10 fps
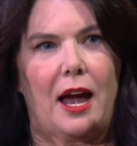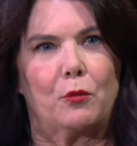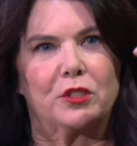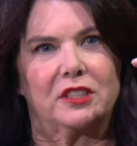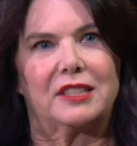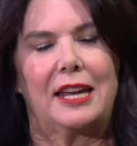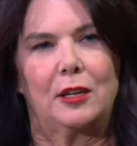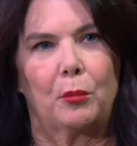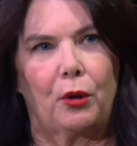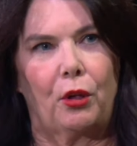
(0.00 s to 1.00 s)
was
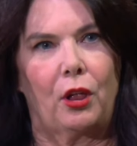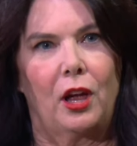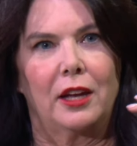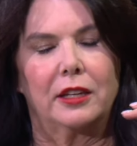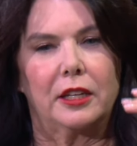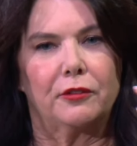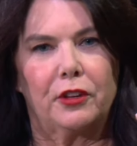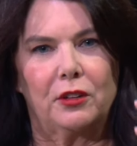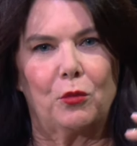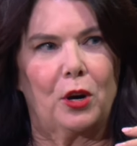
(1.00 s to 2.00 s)
attainable
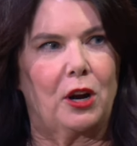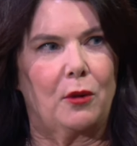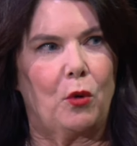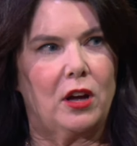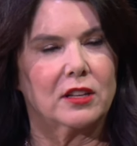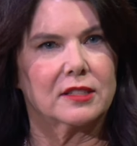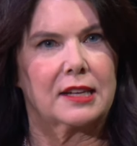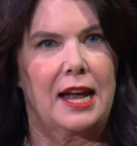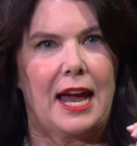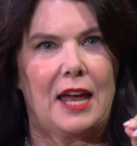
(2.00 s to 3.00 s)
given where I was,
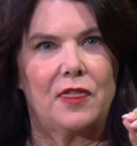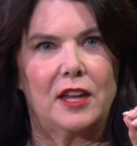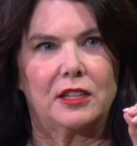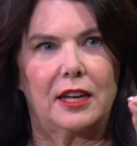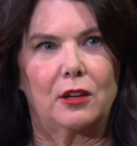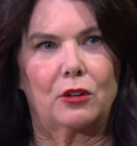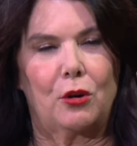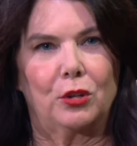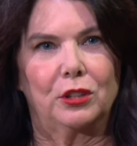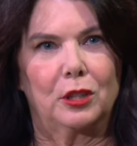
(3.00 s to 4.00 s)
and then
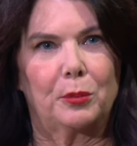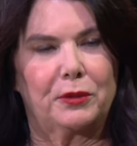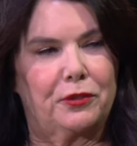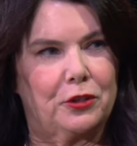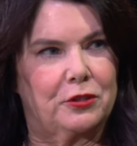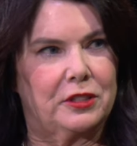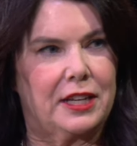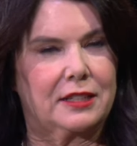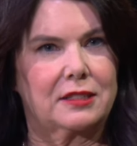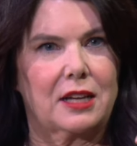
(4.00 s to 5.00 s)
go a little bit further the
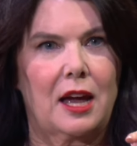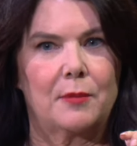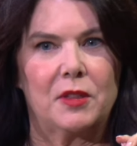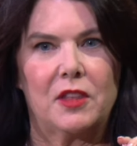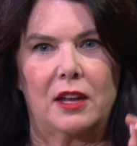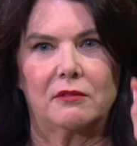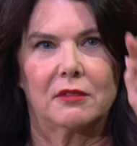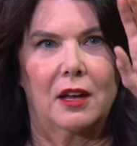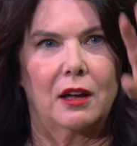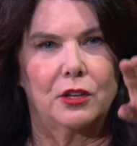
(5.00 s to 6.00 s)
next time, and then,
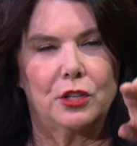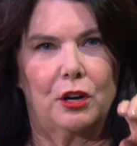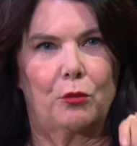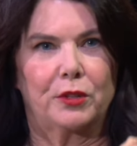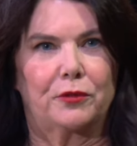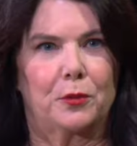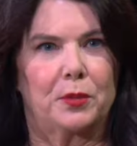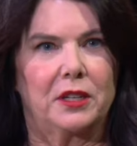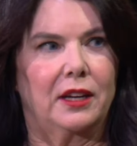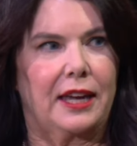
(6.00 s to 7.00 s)
you know, went from
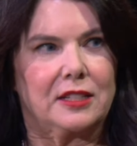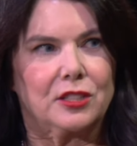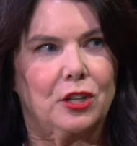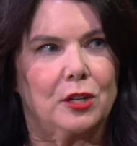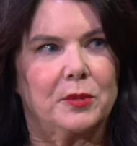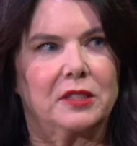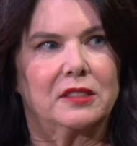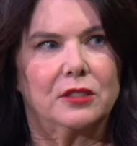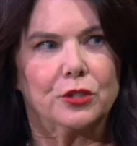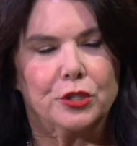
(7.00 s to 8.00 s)
being a guest star to being a
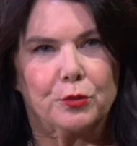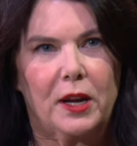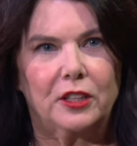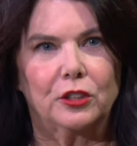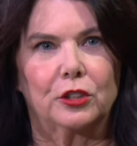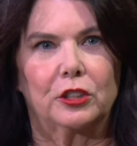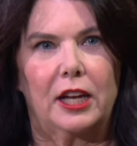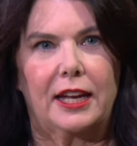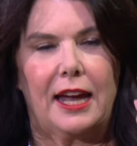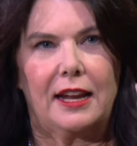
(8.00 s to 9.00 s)
series regular,
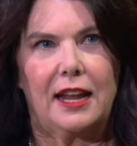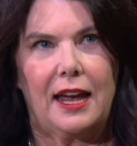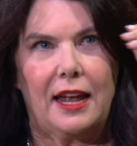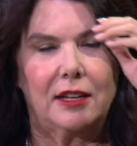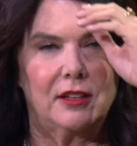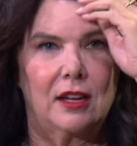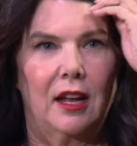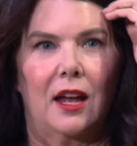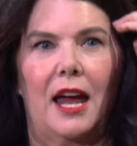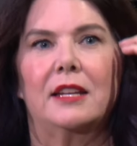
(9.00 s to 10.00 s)
like, and
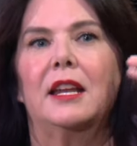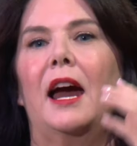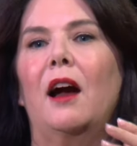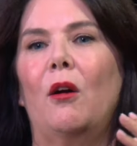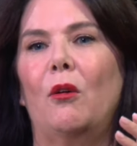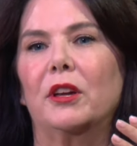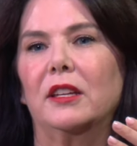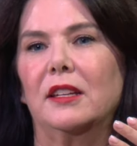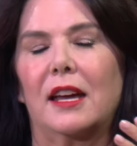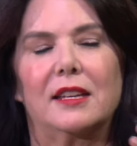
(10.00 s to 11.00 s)
now it